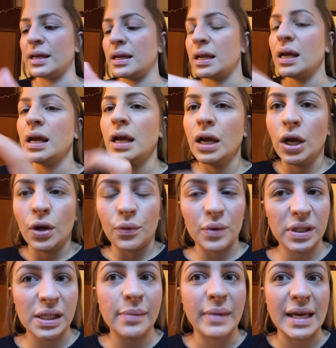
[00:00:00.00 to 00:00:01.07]
It
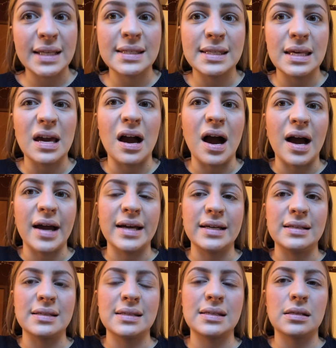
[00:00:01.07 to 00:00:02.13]
really makes the
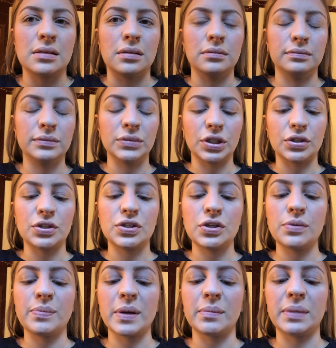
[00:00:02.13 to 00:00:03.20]
eyes look
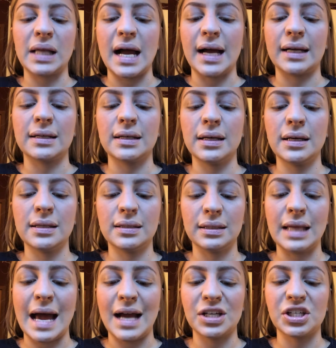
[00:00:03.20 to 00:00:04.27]
super black, the
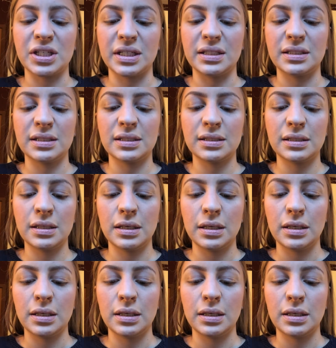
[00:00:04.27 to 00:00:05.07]
lashes.